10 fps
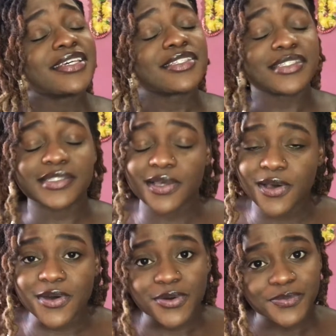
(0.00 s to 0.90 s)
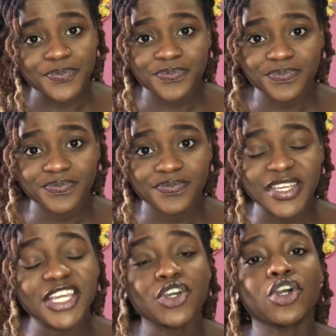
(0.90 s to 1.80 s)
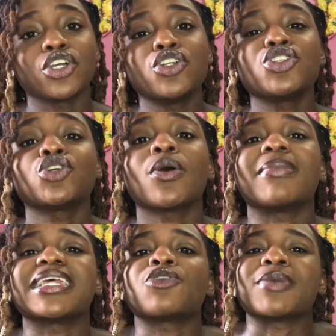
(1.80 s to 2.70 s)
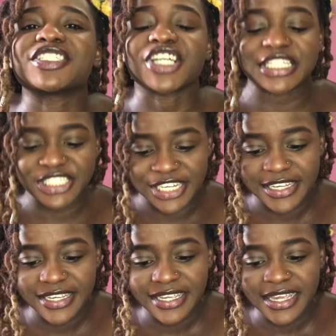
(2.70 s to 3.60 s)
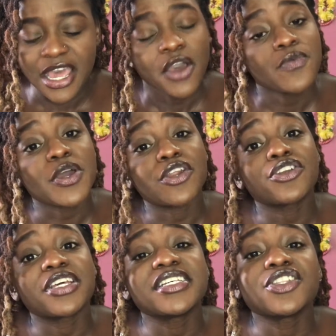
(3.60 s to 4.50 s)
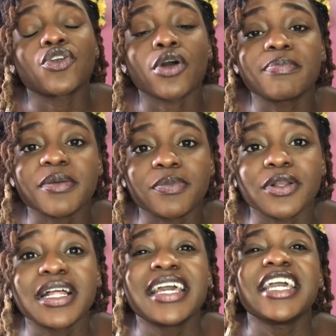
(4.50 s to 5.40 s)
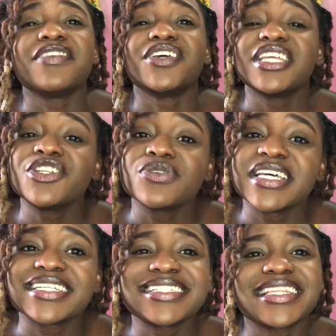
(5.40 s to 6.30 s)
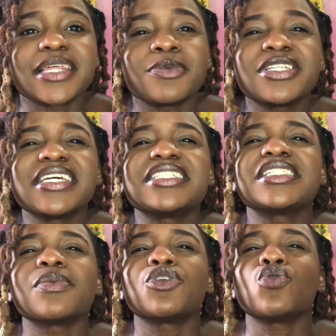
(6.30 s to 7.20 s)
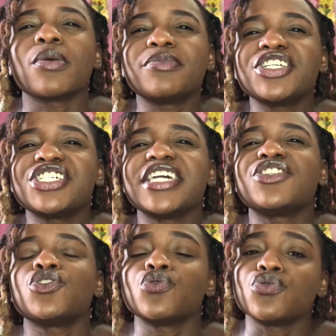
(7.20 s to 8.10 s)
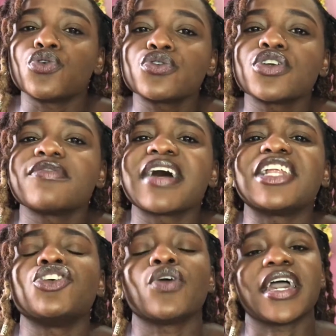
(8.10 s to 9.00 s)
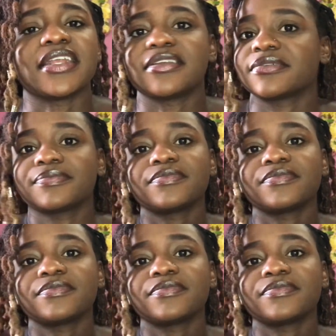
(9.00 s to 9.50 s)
So, in conclusion, Komanano Machache, we're not dating the wrong people. If you need to date someone who appreciates you, who knows your value, and